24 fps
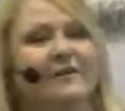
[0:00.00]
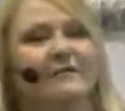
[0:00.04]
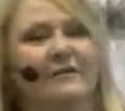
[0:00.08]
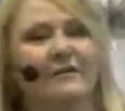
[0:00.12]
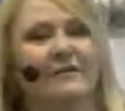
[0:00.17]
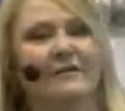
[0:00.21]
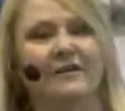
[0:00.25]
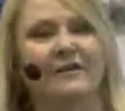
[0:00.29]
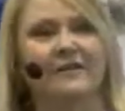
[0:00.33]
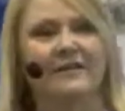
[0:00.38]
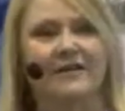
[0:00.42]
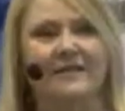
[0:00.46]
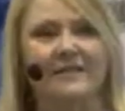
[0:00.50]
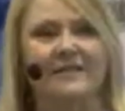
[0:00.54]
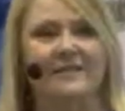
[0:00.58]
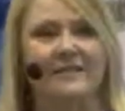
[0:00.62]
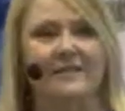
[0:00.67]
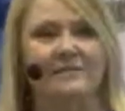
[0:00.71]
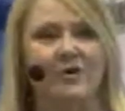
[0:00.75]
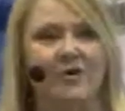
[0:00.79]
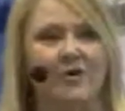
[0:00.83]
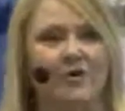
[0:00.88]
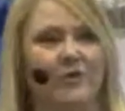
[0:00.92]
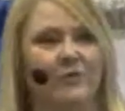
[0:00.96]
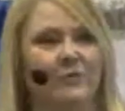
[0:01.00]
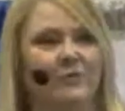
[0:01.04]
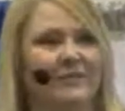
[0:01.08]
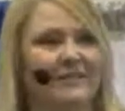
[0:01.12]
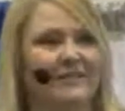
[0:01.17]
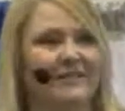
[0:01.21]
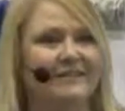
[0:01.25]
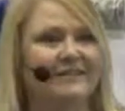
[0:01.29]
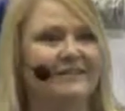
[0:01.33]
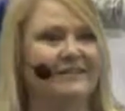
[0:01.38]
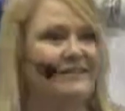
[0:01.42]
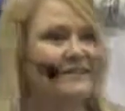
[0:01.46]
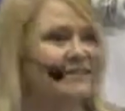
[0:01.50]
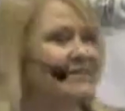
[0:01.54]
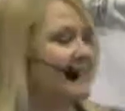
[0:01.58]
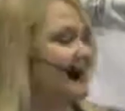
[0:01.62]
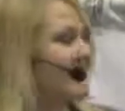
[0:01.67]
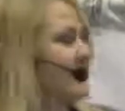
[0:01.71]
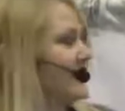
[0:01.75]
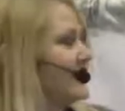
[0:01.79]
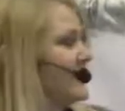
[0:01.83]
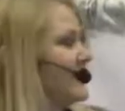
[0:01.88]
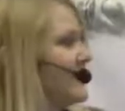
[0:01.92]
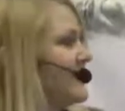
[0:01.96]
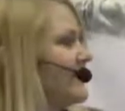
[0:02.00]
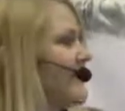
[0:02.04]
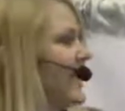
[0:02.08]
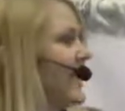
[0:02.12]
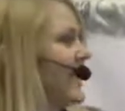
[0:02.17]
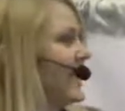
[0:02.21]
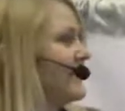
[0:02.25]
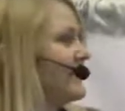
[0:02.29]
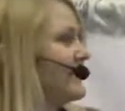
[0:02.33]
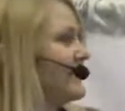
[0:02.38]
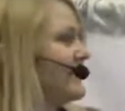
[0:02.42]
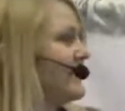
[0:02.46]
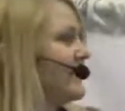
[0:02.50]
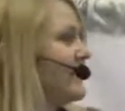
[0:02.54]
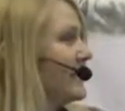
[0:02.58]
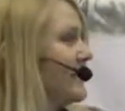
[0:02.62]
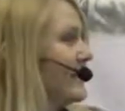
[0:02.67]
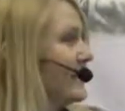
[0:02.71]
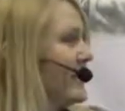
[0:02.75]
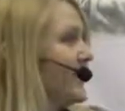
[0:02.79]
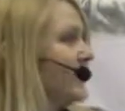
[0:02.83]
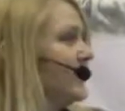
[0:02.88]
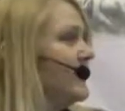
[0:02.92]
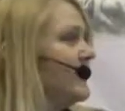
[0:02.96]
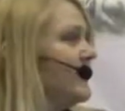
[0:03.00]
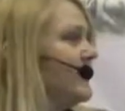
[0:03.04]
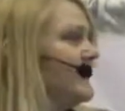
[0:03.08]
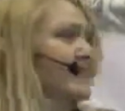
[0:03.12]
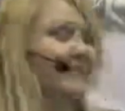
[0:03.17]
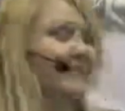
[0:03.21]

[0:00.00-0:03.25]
that we would look at some old belief systems as whose